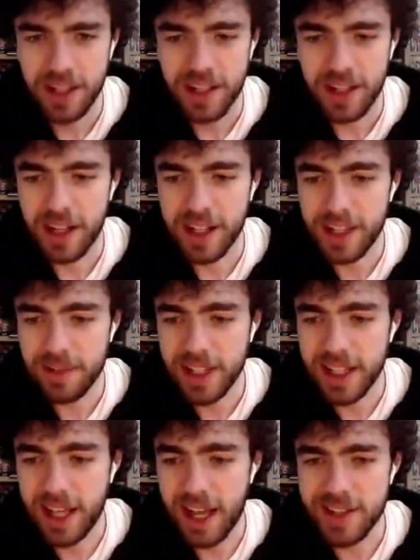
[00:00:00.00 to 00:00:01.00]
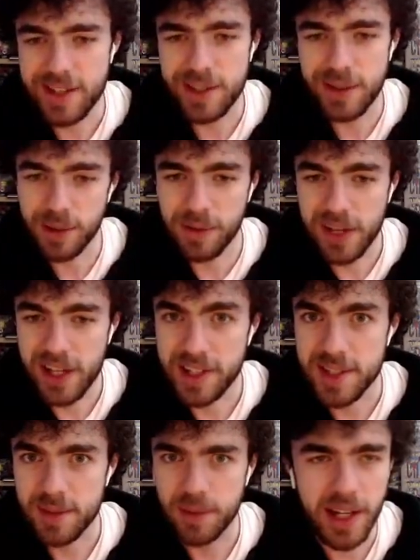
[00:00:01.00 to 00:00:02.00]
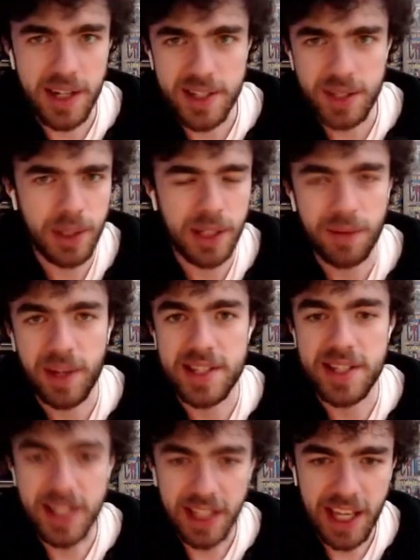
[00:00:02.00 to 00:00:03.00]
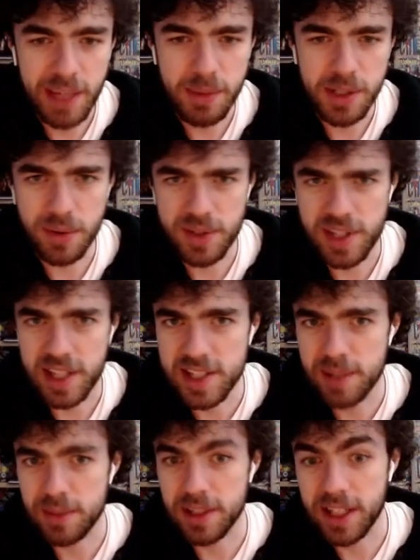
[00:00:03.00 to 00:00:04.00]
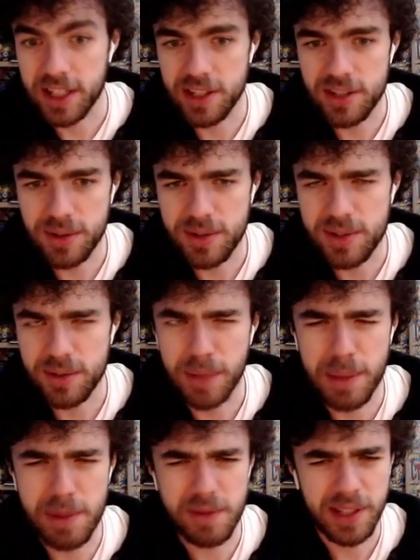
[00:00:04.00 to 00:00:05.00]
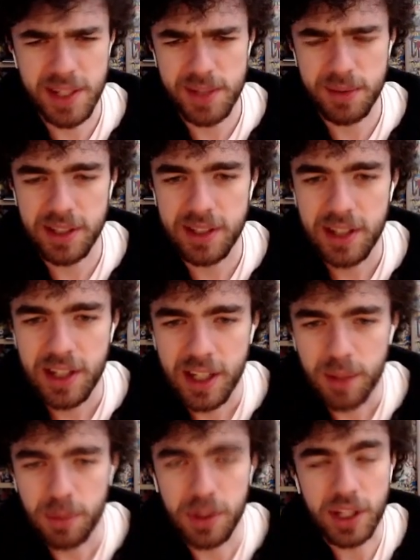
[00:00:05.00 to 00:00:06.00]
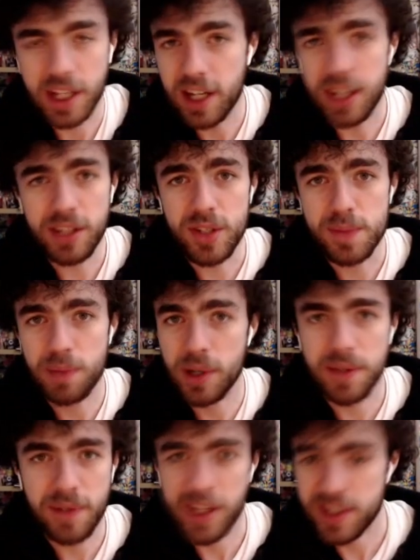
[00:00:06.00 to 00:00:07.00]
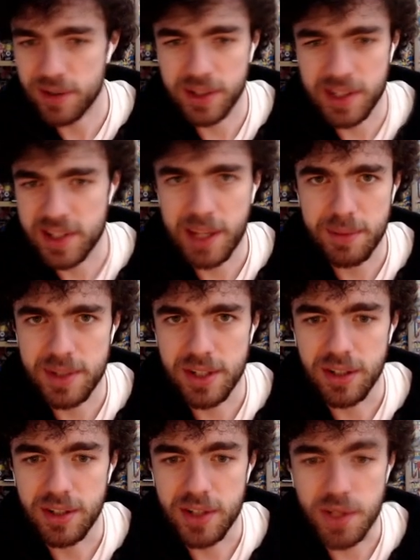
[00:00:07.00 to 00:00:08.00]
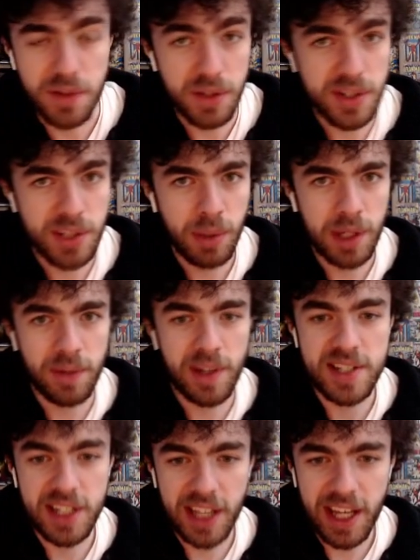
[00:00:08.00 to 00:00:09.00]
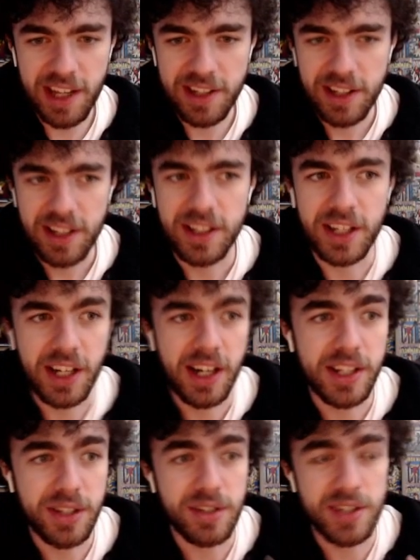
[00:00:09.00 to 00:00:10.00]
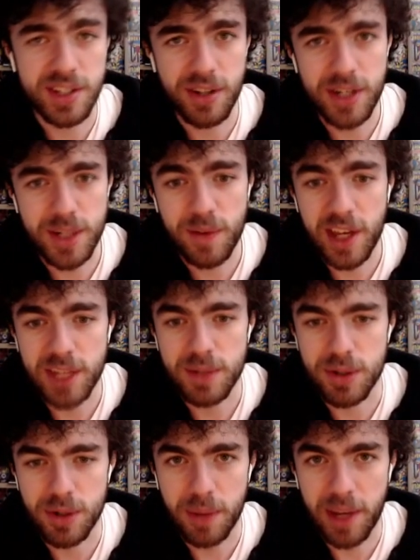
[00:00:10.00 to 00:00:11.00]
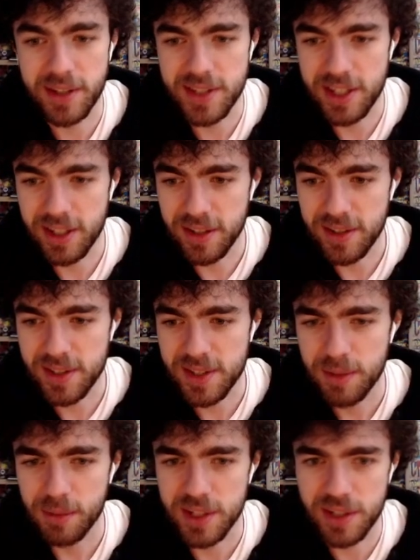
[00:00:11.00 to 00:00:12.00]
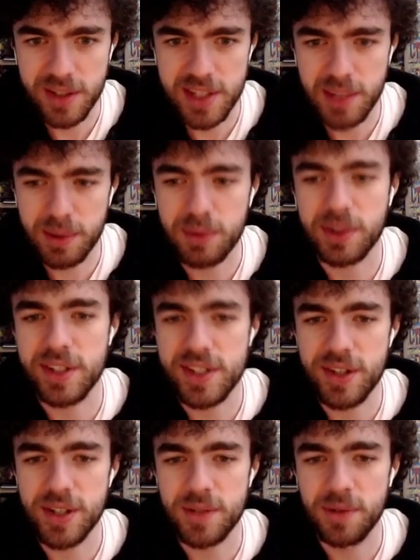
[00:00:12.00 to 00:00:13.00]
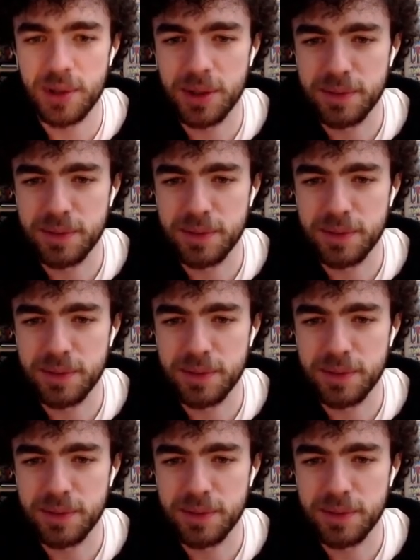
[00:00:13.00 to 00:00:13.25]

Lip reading: Our level 8 has 2 effects. One is a quick effect to negate, which you'll see in some of the later duels, or maybe even this one, but you can't use both effects during the same turn. So if you use the quick effect to negate, you can't use the search effect, which we're about to use, which on summon we're going to search for